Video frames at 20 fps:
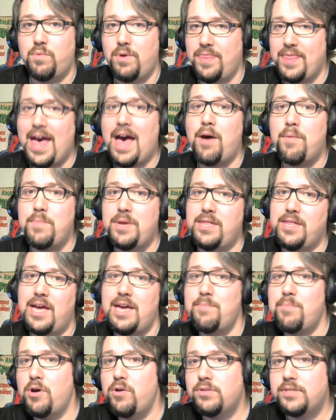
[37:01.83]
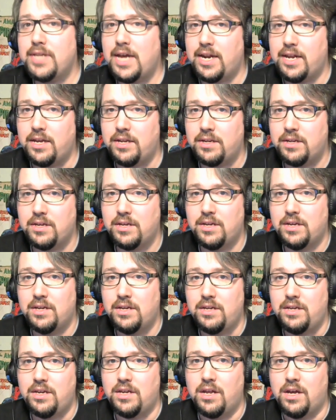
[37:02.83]
without me that I post at it.
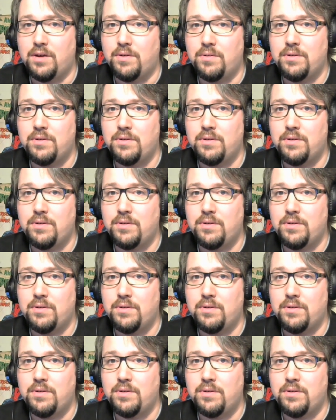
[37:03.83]
You know,